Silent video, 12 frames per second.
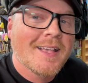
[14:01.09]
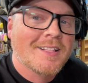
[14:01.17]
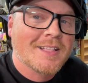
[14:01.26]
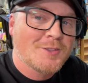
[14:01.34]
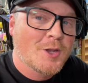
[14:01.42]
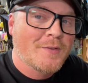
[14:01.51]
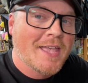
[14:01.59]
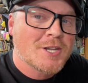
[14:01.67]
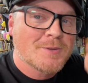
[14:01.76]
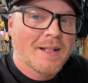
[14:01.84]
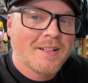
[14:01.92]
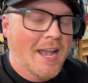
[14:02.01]
Click the
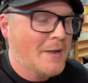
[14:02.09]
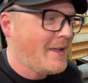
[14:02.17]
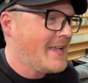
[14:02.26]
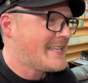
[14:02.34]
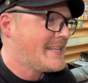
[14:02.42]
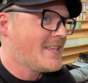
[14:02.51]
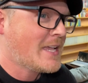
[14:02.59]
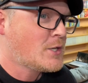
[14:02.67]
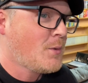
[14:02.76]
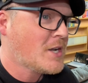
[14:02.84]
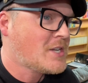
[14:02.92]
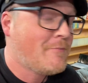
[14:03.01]
notification bell. Anyway, guys, that's for
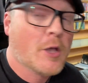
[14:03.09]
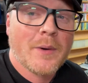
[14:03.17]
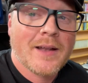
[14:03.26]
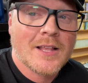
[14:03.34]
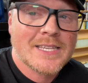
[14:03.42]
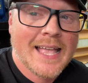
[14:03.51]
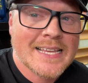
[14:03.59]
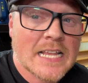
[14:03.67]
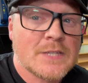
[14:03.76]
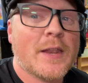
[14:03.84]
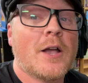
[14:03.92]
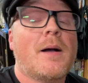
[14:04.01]
watching. Have a good one. I'll see you guys
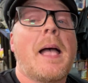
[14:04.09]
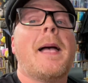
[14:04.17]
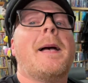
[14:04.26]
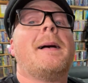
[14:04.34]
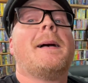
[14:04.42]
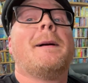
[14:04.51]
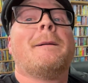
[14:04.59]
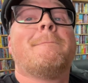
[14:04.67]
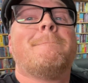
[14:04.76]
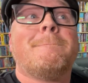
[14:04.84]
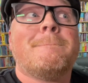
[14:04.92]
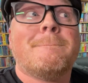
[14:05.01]
next video.
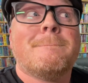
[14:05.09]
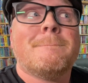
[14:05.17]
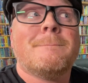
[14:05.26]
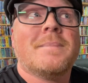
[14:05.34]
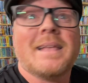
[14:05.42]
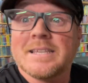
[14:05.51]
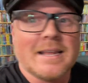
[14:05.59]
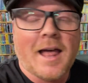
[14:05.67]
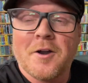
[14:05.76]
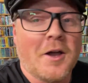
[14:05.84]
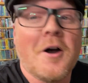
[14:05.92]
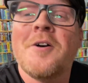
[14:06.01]
That's it. I
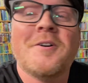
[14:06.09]
don't know.